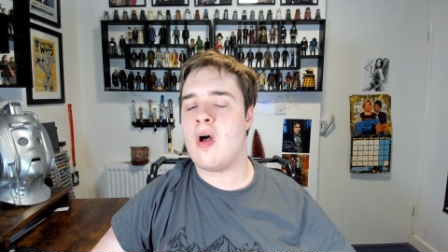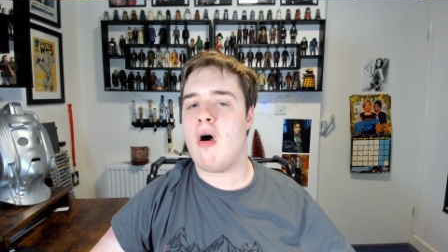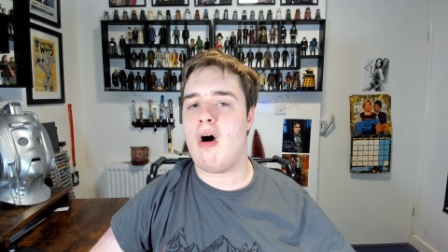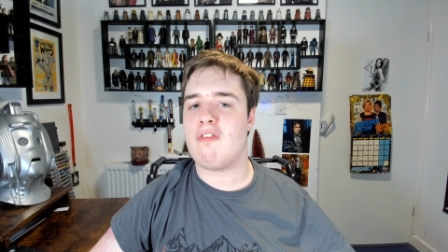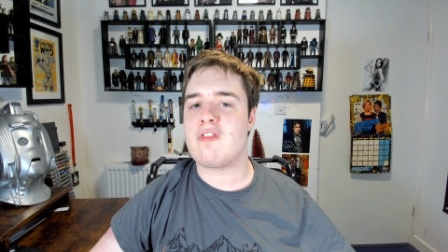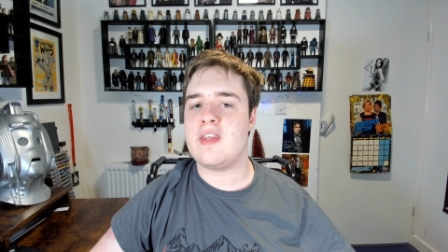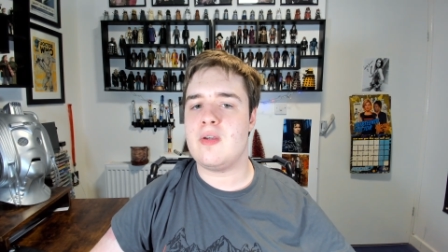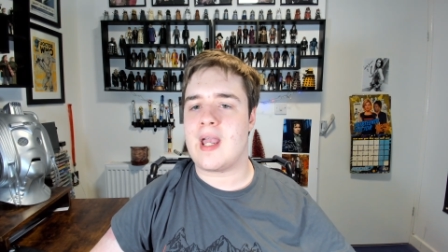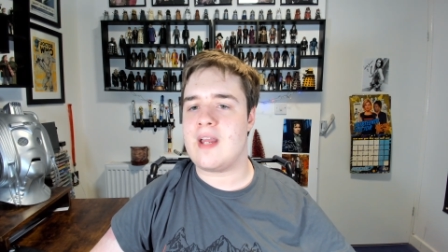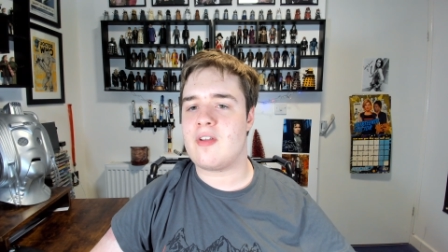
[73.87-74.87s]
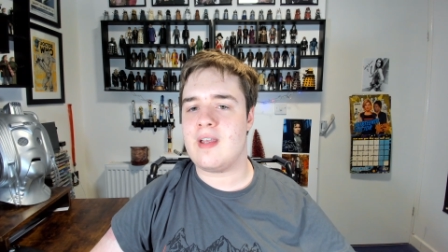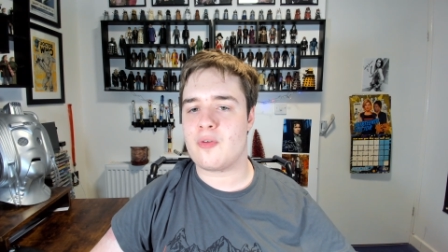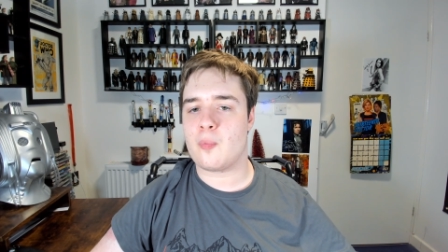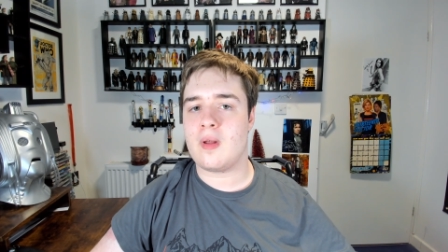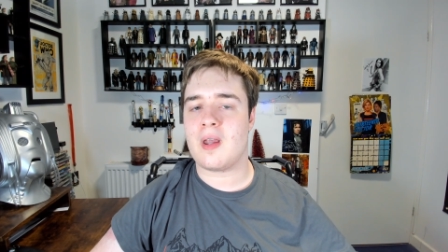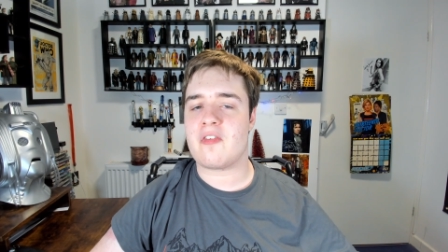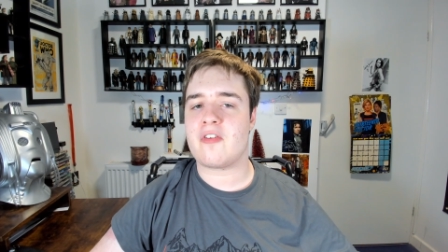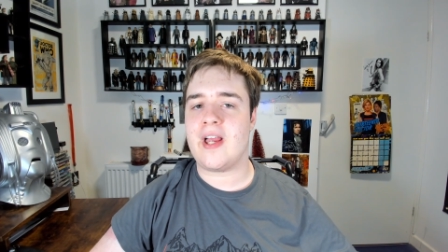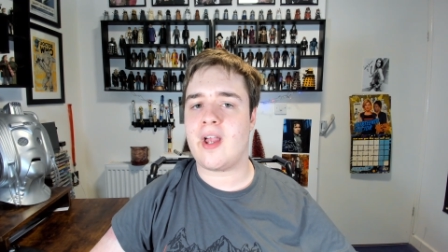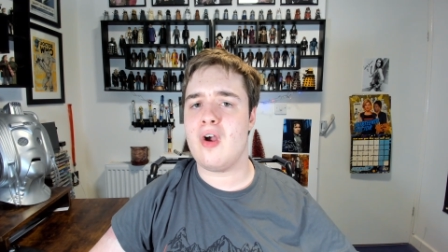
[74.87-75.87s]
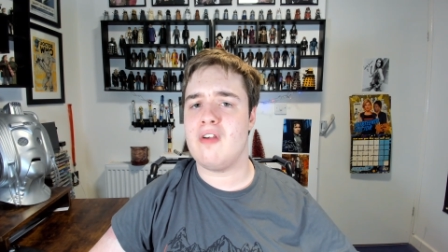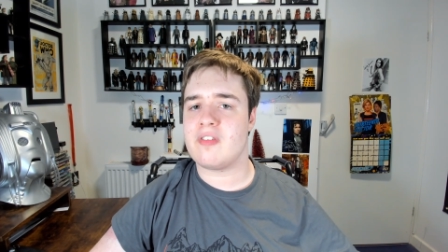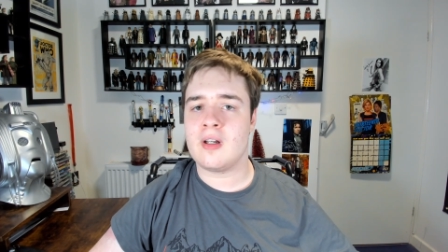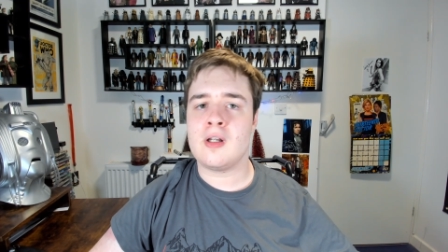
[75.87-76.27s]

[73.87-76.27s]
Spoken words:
of the UK to his will and take over,